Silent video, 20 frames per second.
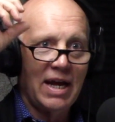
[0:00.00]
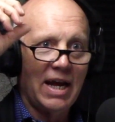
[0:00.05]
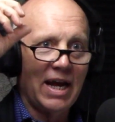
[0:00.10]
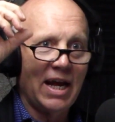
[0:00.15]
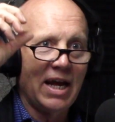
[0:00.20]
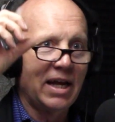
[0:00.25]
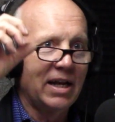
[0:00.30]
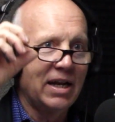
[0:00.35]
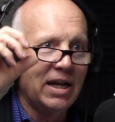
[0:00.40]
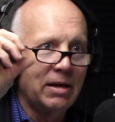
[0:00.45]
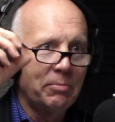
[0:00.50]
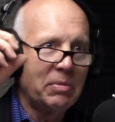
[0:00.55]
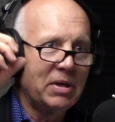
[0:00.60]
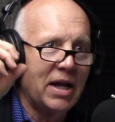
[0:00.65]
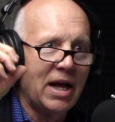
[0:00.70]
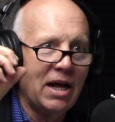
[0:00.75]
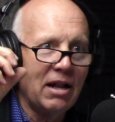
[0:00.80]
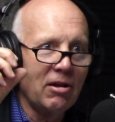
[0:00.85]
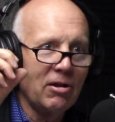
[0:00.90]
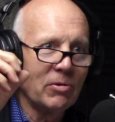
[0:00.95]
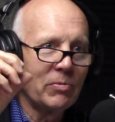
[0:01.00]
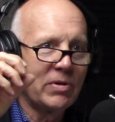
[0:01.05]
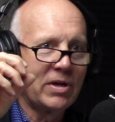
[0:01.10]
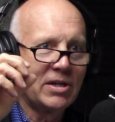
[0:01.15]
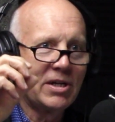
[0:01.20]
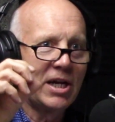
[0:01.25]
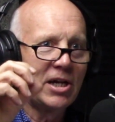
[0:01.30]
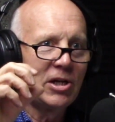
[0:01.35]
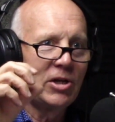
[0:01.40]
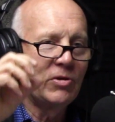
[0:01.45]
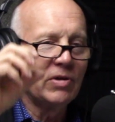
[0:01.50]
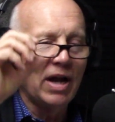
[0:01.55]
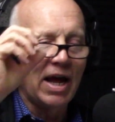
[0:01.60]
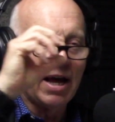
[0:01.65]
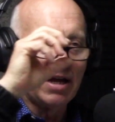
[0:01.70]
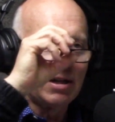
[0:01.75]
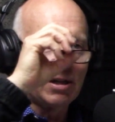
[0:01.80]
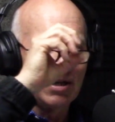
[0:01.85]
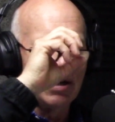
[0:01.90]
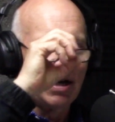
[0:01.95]
And I mean, how long would it take you
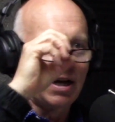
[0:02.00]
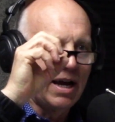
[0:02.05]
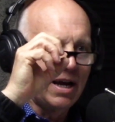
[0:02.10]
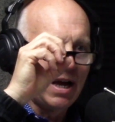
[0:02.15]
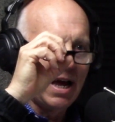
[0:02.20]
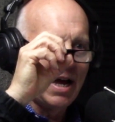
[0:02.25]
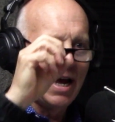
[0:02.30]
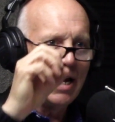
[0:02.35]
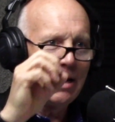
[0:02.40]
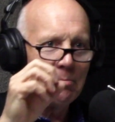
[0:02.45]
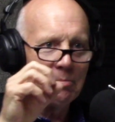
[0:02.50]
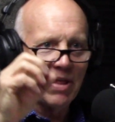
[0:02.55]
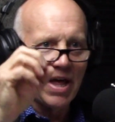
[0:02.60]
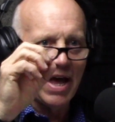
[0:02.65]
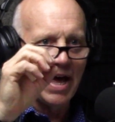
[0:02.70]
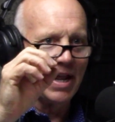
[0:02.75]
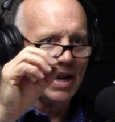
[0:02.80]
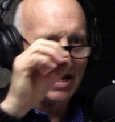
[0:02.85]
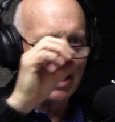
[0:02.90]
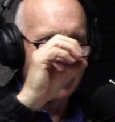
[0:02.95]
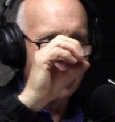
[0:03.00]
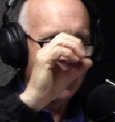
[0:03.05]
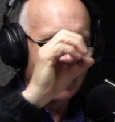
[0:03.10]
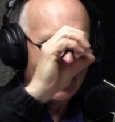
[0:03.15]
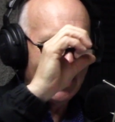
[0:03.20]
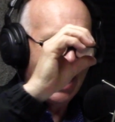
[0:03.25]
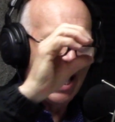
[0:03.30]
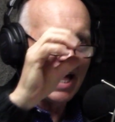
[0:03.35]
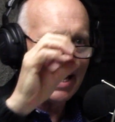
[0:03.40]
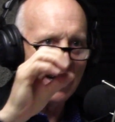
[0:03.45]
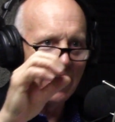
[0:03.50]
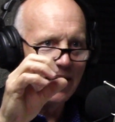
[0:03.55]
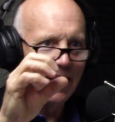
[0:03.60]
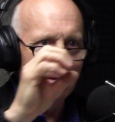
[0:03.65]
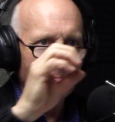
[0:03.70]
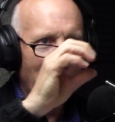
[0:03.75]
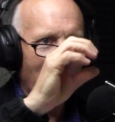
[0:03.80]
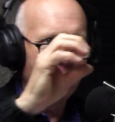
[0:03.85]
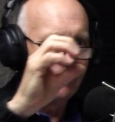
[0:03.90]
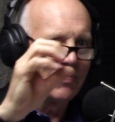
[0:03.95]
to aim that and line it
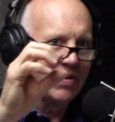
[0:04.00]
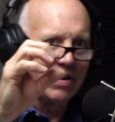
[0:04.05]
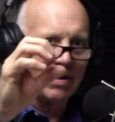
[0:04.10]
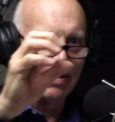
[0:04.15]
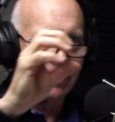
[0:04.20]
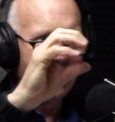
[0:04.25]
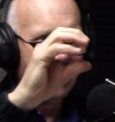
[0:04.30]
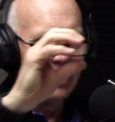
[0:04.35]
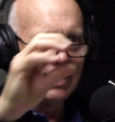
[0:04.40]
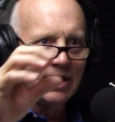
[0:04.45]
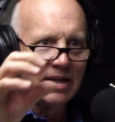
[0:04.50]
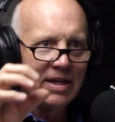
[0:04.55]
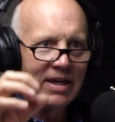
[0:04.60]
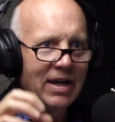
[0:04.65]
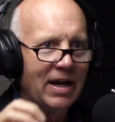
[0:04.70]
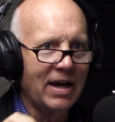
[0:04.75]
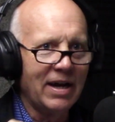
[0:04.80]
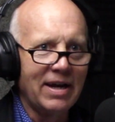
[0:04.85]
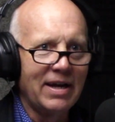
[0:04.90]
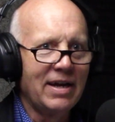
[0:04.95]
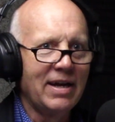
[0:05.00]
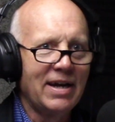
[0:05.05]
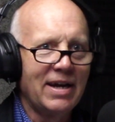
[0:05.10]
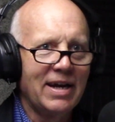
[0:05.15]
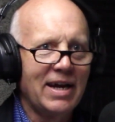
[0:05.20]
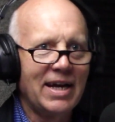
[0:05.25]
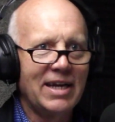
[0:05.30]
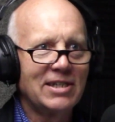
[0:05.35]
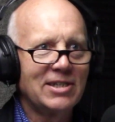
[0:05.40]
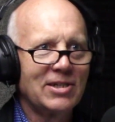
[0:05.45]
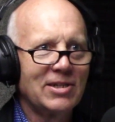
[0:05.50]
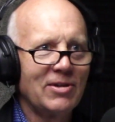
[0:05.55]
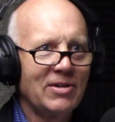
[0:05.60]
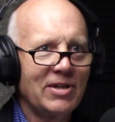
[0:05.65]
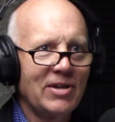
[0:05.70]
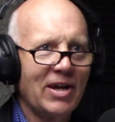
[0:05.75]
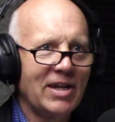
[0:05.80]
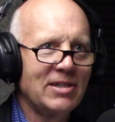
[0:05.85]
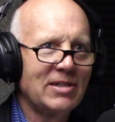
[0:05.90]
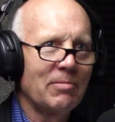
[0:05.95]
up perfectly? Yeah. And so, you
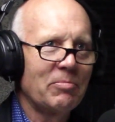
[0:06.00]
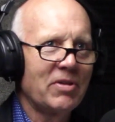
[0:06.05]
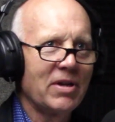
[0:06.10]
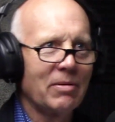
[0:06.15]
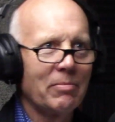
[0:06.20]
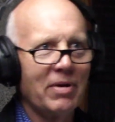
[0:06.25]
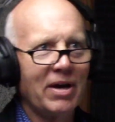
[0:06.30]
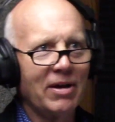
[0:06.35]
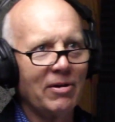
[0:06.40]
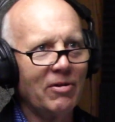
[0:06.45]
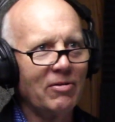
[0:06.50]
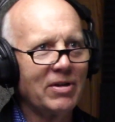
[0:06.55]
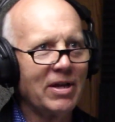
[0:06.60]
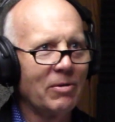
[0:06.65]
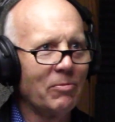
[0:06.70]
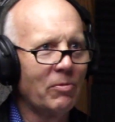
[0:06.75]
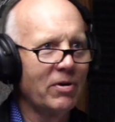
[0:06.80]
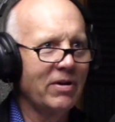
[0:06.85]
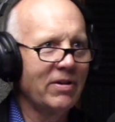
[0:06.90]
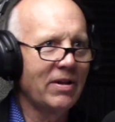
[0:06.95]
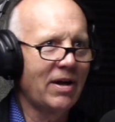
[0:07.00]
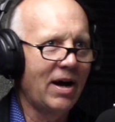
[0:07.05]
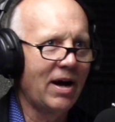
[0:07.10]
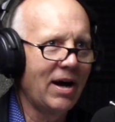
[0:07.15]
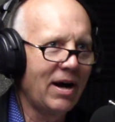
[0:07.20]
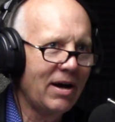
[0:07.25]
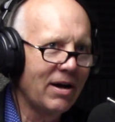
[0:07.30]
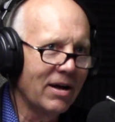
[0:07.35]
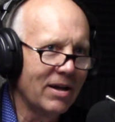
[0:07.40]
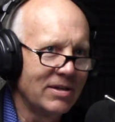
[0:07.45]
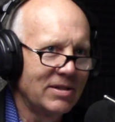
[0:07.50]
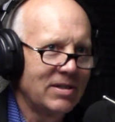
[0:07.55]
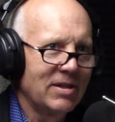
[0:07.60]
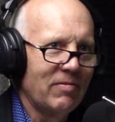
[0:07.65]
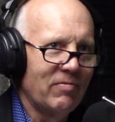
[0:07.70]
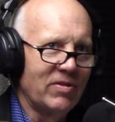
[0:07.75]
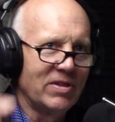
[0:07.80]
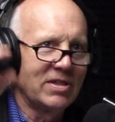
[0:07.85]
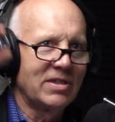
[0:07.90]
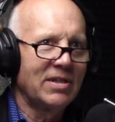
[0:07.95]
know, I'm thinking about, okay, what are the odds
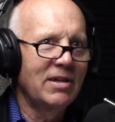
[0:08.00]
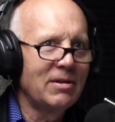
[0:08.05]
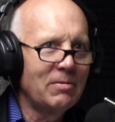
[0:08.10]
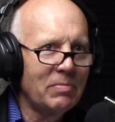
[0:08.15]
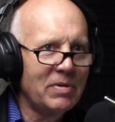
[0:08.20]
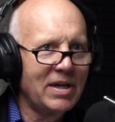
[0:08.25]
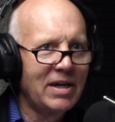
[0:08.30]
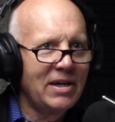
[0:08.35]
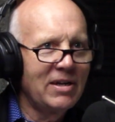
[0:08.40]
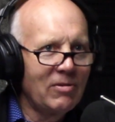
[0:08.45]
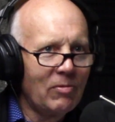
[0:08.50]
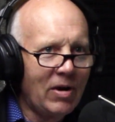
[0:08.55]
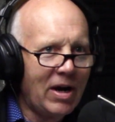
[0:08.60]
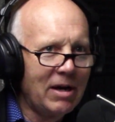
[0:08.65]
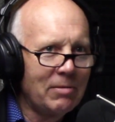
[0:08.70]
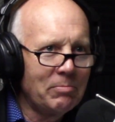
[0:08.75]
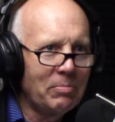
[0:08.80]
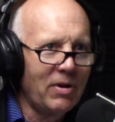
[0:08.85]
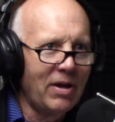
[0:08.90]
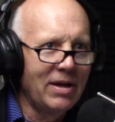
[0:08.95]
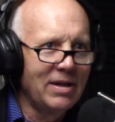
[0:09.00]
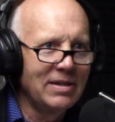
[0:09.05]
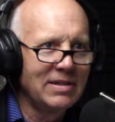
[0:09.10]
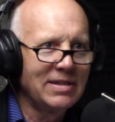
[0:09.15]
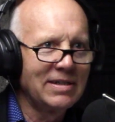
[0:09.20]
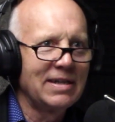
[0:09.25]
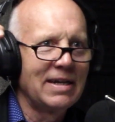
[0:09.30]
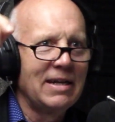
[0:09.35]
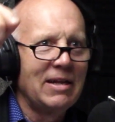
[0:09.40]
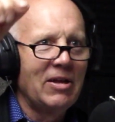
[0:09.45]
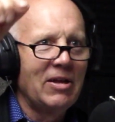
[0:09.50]
of the Son being in the right place?